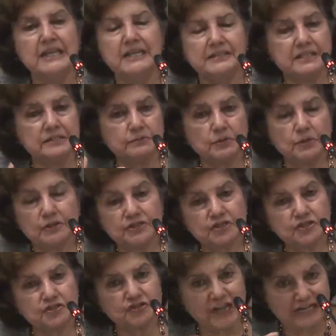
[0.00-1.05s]
These were all
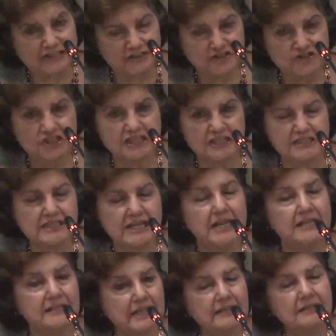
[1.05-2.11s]
strategies
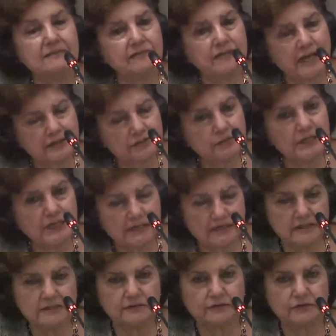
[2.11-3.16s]
that, in fact, we
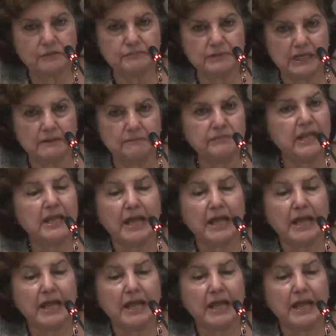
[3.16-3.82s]
learned from them.